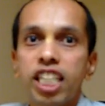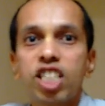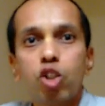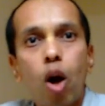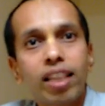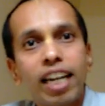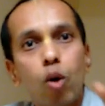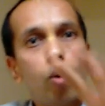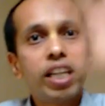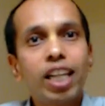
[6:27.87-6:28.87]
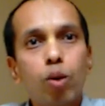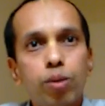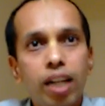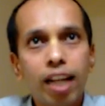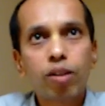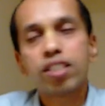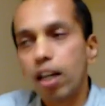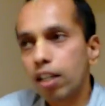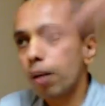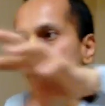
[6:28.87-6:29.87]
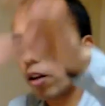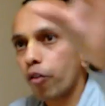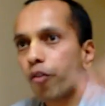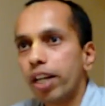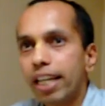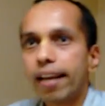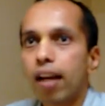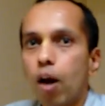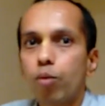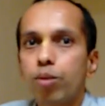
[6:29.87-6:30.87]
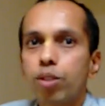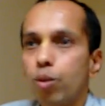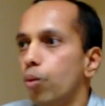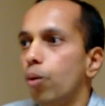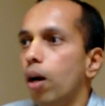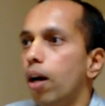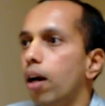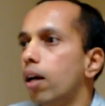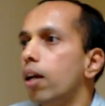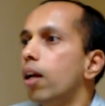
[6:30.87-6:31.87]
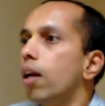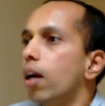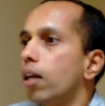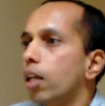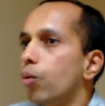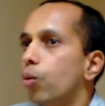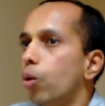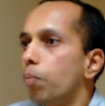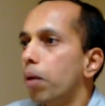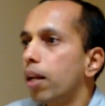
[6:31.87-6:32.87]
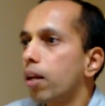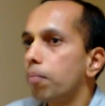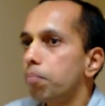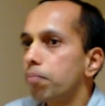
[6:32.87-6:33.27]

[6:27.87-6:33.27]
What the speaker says: It's not that only in Gujarat or certain part of India cow used to give good milk.